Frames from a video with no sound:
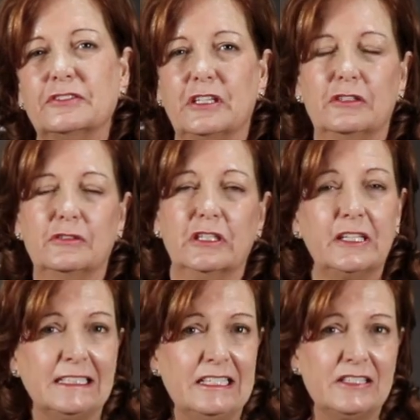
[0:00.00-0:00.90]
So
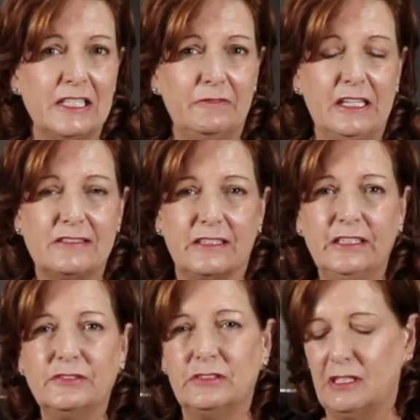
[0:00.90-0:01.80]

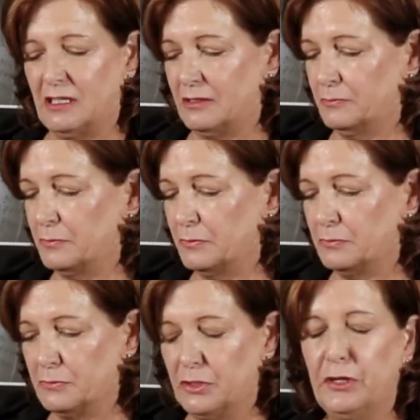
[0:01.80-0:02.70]
1976,
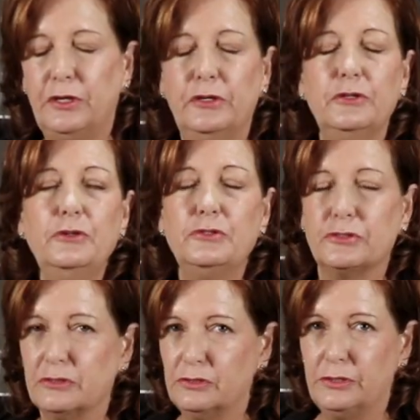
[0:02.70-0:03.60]

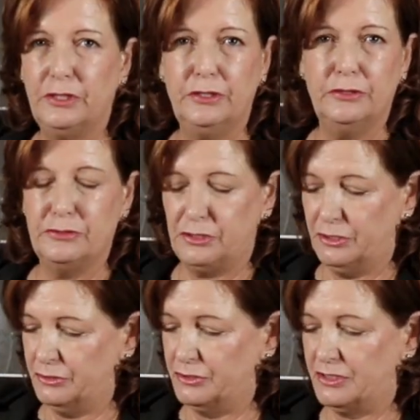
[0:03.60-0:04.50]
huge
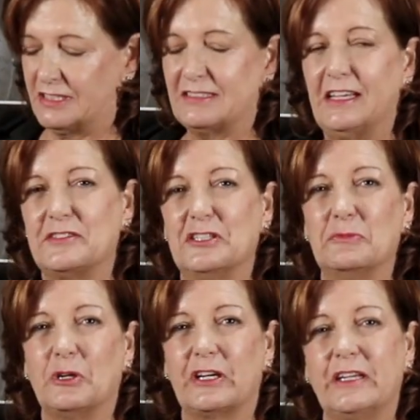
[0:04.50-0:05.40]
success in the
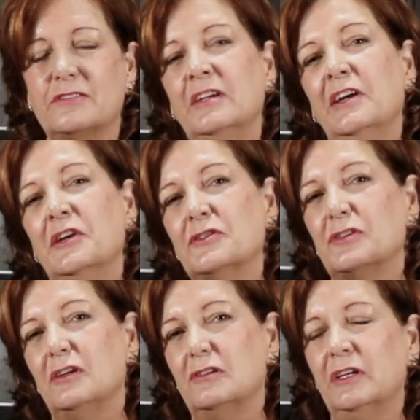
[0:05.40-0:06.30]
markets.
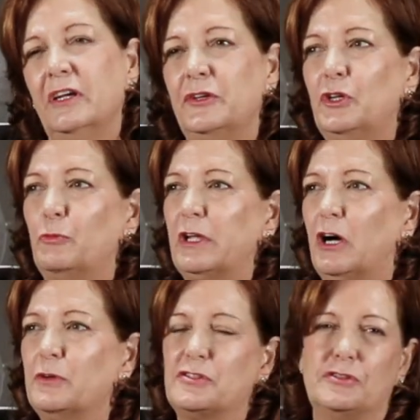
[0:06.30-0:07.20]
So, you know, we
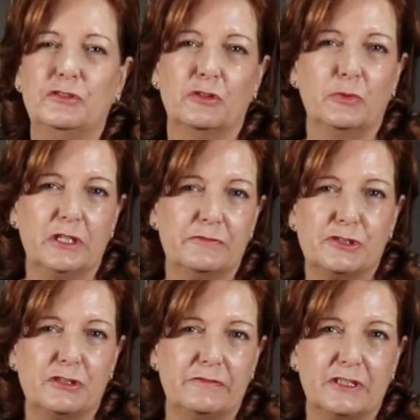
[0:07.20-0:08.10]
always do the would have,
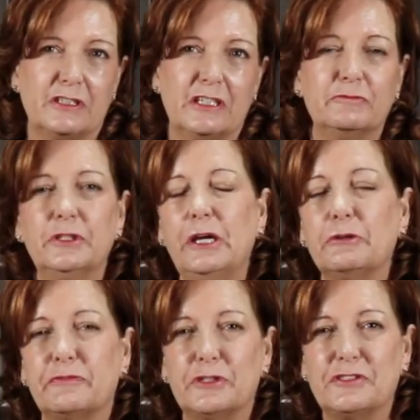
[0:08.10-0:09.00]
should have, could have. When they
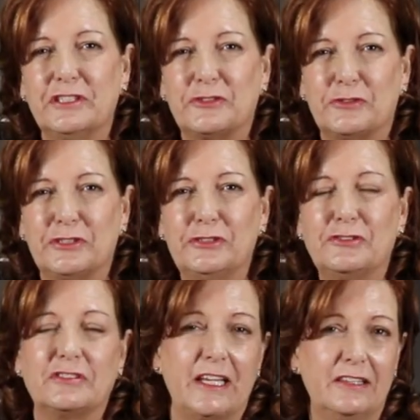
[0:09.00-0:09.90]
were first
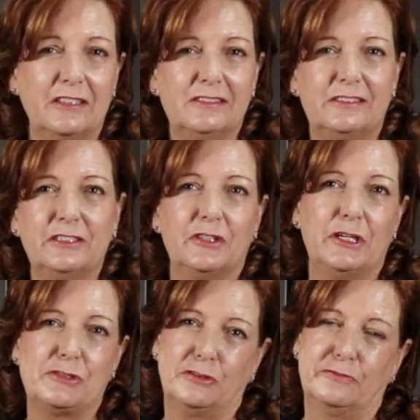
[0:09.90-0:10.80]
introduced, stainless steel,
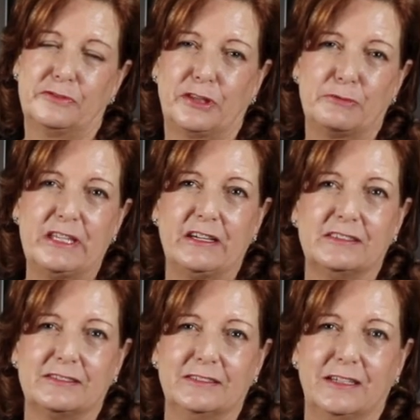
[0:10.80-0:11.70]
they sold for
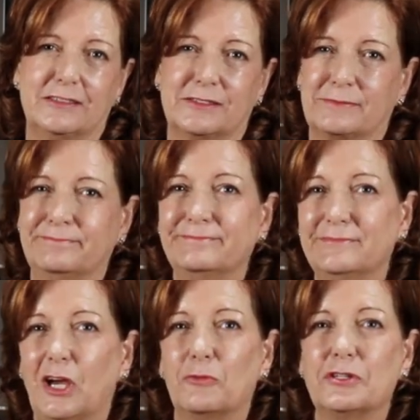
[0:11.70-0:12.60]
$3,000.
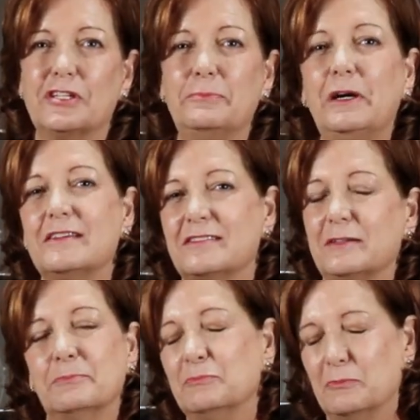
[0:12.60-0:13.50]
I wish I'd bought
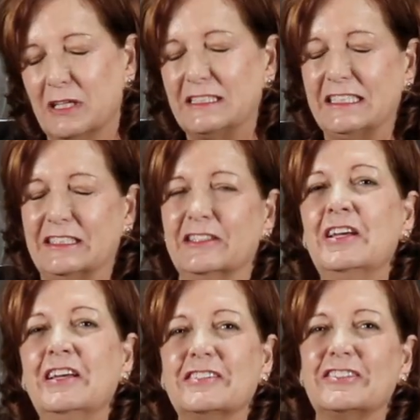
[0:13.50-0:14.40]
some, didn't.
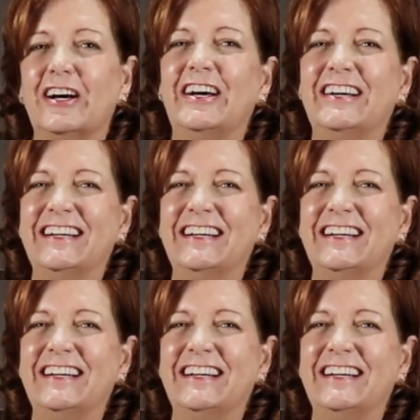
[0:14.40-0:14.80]
So